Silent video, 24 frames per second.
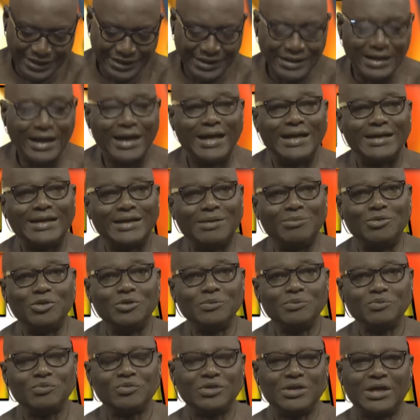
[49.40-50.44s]
Abdullahi
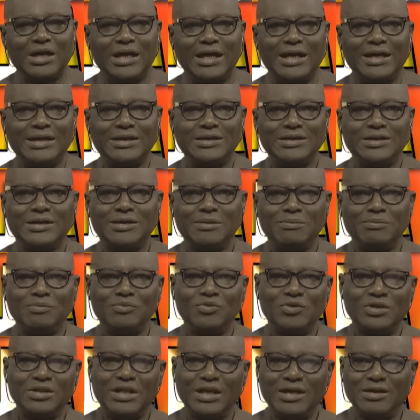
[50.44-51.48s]
Adamu.
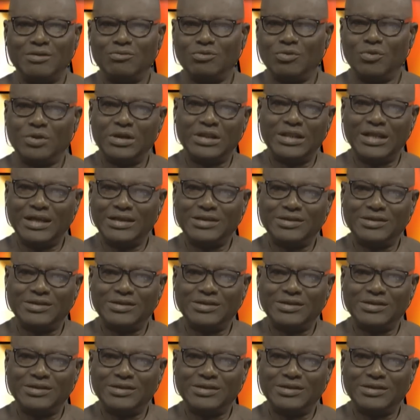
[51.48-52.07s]
And um, there,